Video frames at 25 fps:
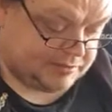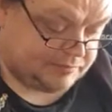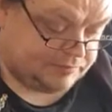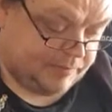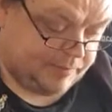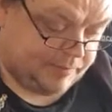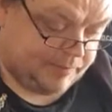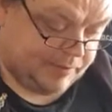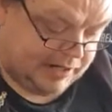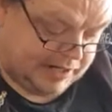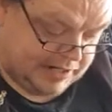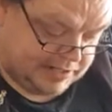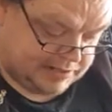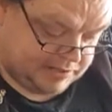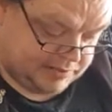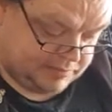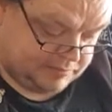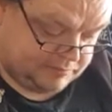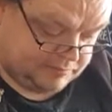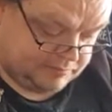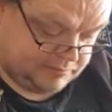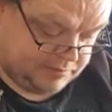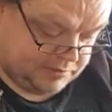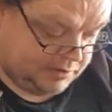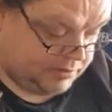
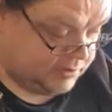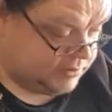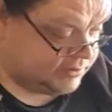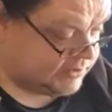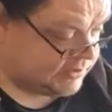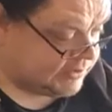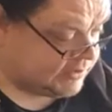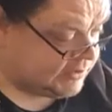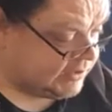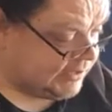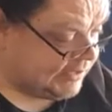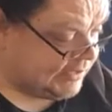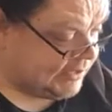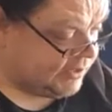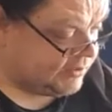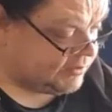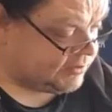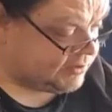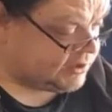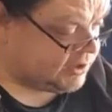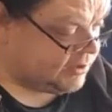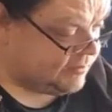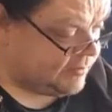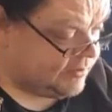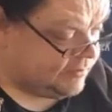reprising roles as
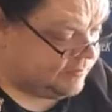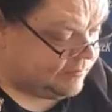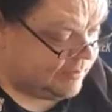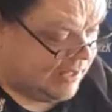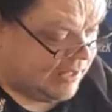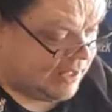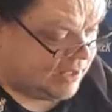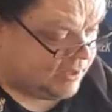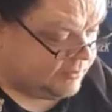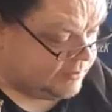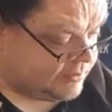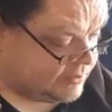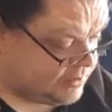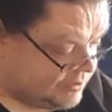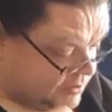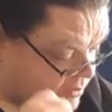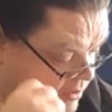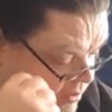Klingons coming back, which is